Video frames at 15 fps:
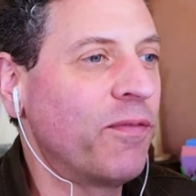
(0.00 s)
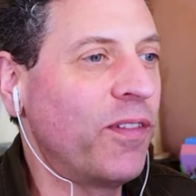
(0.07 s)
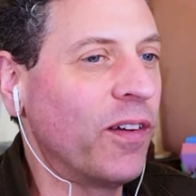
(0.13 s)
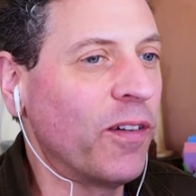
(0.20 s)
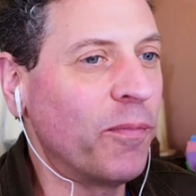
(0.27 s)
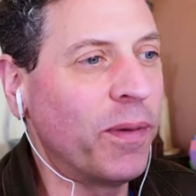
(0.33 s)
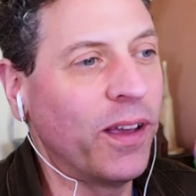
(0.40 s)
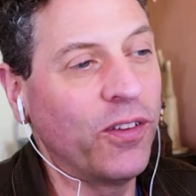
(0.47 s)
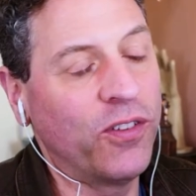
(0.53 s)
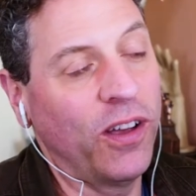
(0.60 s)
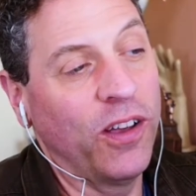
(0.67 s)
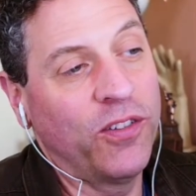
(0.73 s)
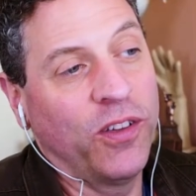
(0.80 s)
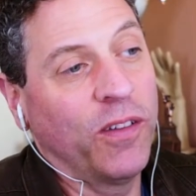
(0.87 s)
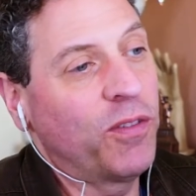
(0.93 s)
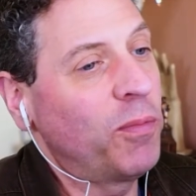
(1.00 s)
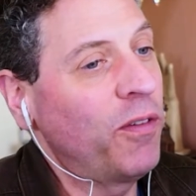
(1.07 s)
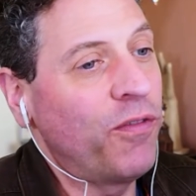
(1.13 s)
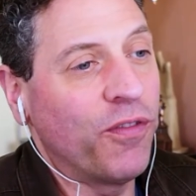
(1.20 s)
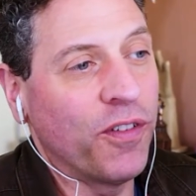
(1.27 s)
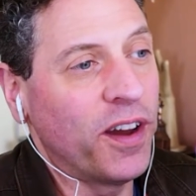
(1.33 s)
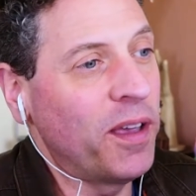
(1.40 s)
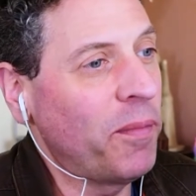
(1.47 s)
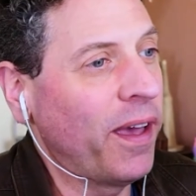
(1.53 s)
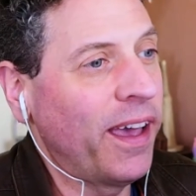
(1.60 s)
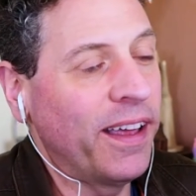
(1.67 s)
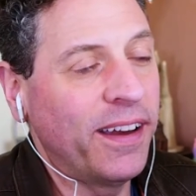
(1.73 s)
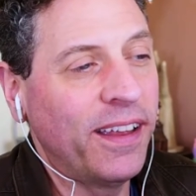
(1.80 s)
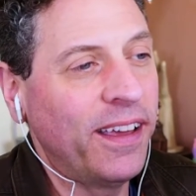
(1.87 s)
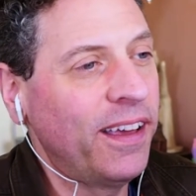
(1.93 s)
fear of being judged. You have to be free,
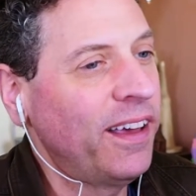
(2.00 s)
man.